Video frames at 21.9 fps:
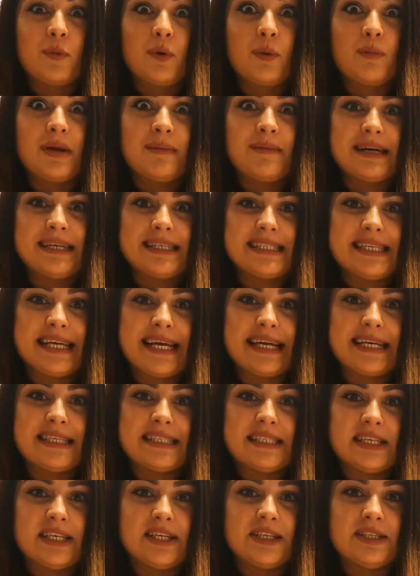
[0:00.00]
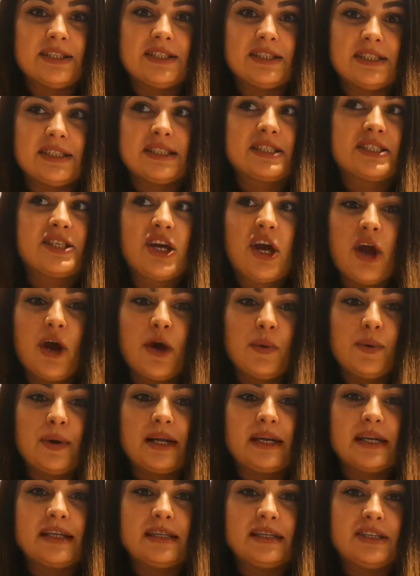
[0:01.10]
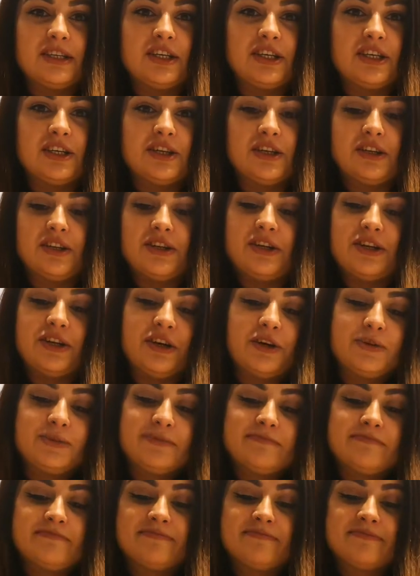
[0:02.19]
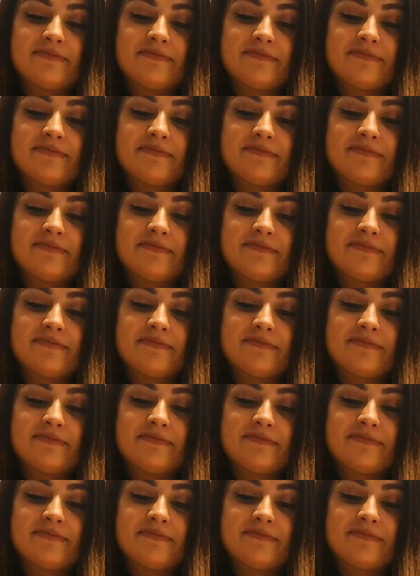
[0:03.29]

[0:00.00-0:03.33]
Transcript: problematic to just go and you know.